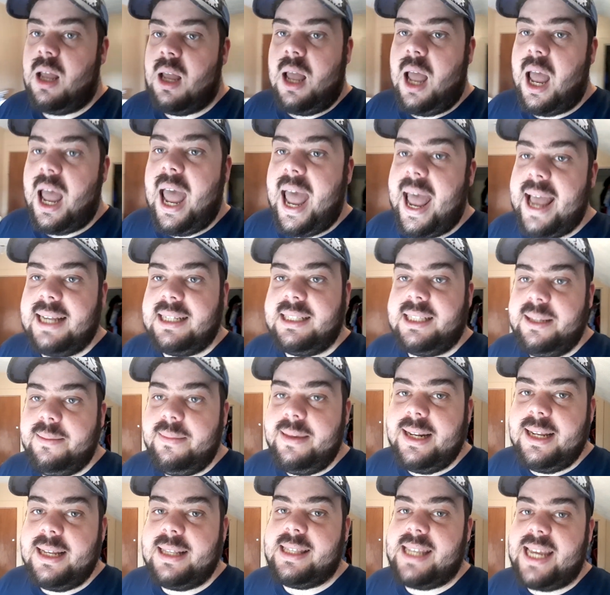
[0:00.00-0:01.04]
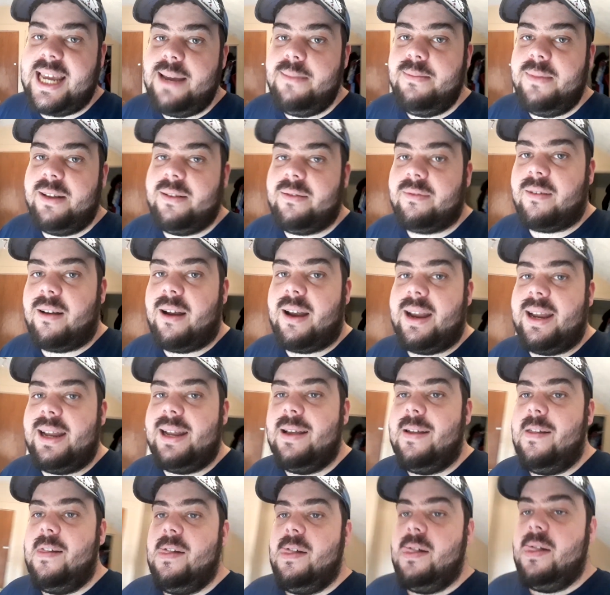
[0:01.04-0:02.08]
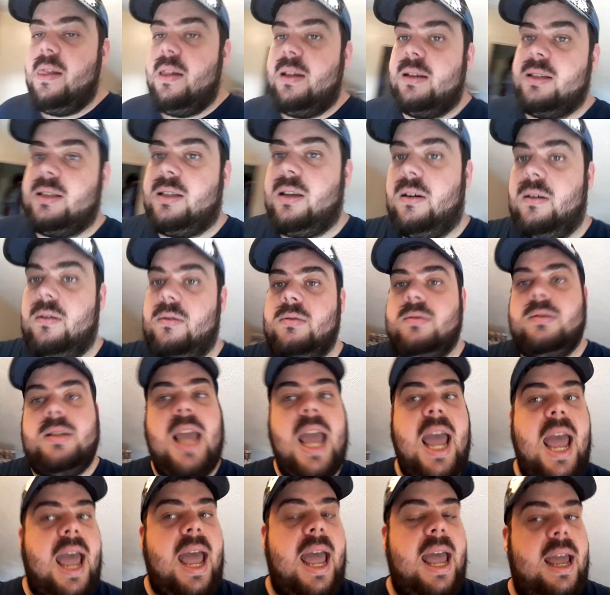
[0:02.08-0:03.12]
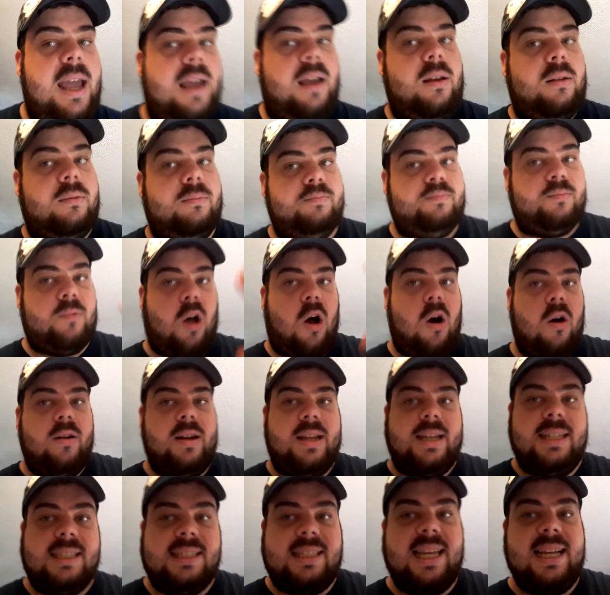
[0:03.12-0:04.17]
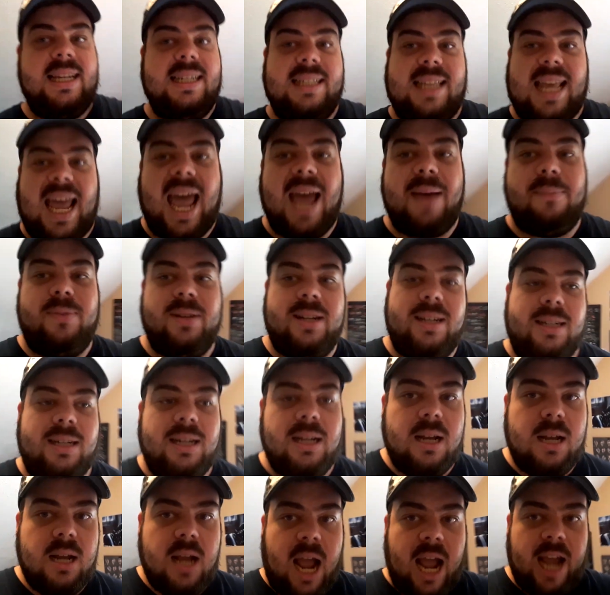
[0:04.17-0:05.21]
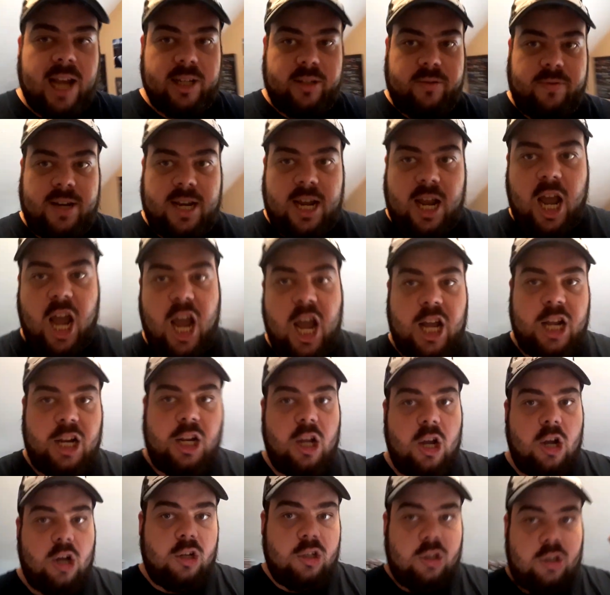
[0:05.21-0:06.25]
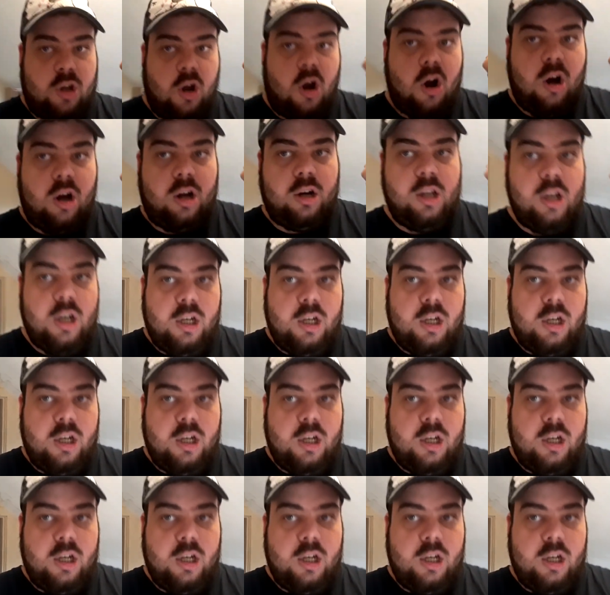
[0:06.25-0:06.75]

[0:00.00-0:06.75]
it has to be the Demon, right? So yeah, all these things happening as we head toward